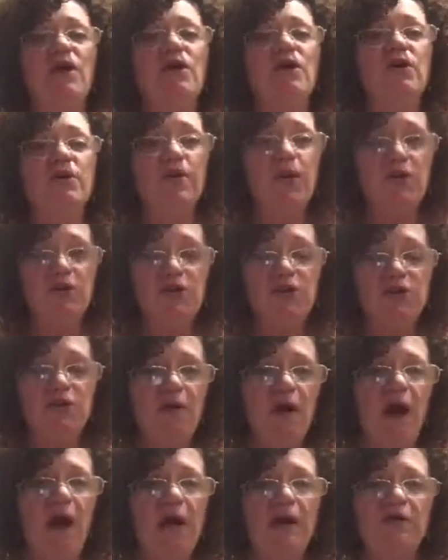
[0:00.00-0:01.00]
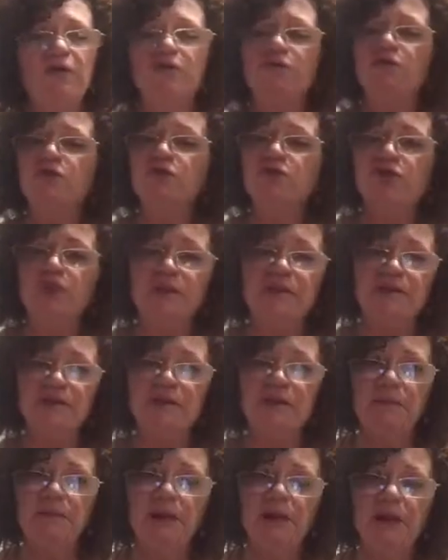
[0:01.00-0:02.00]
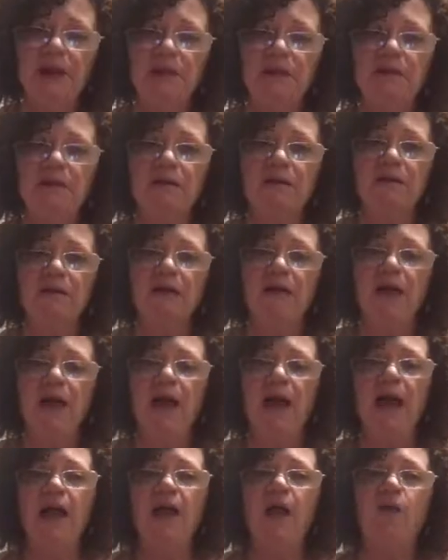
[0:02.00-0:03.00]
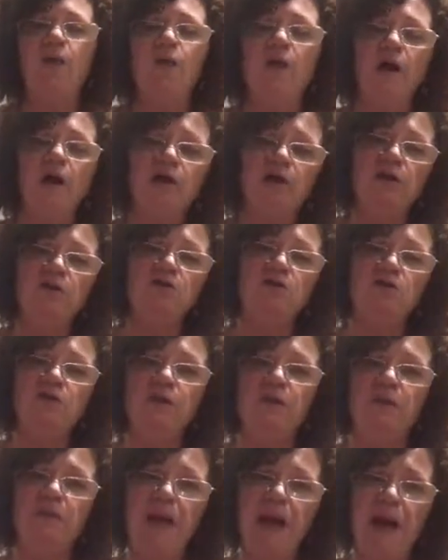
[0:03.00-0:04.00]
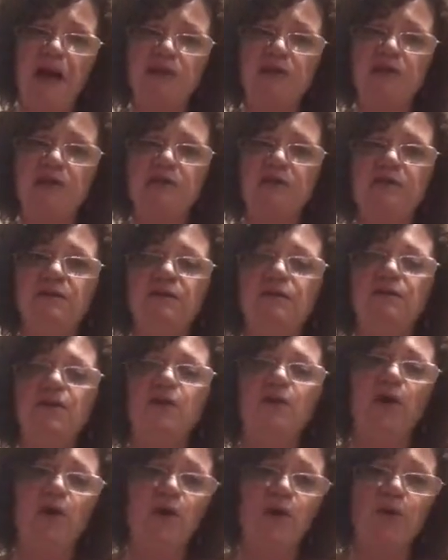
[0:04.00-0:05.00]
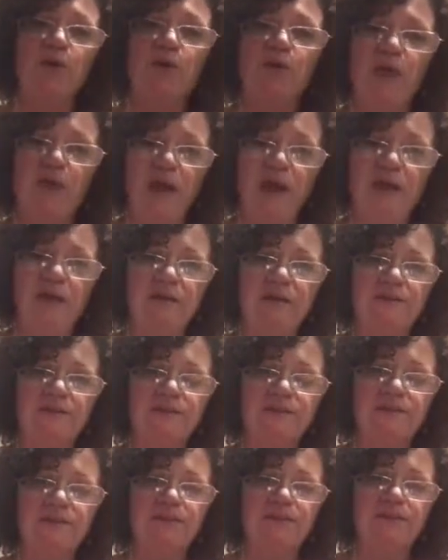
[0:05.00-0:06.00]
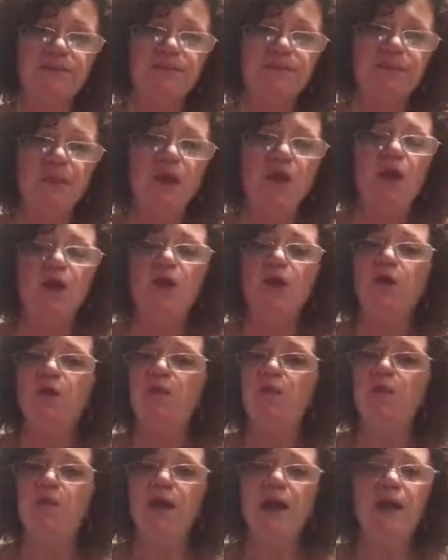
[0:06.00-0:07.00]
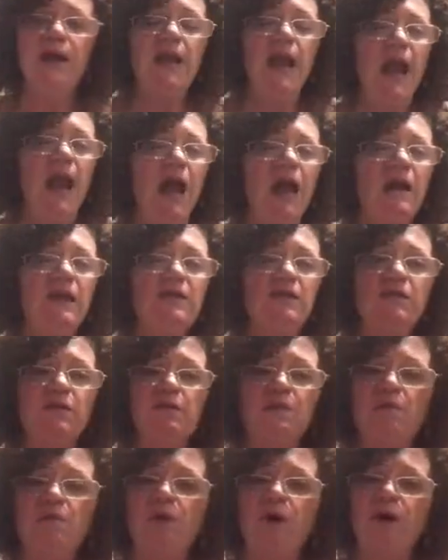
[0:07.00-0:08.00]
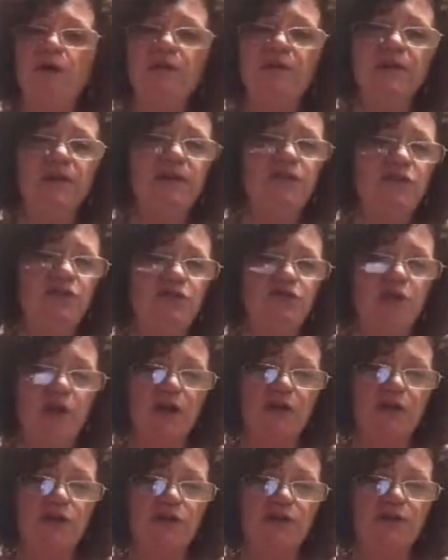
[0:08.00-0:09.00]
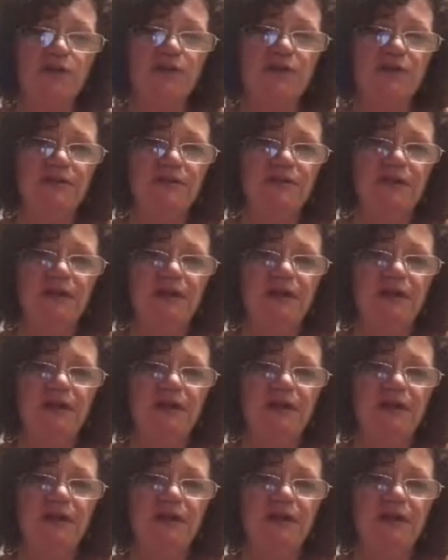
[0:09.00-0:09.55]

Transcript: Close your eyes for just a minute, and I want you to imagine your own brain. Your brain has marvelous structures.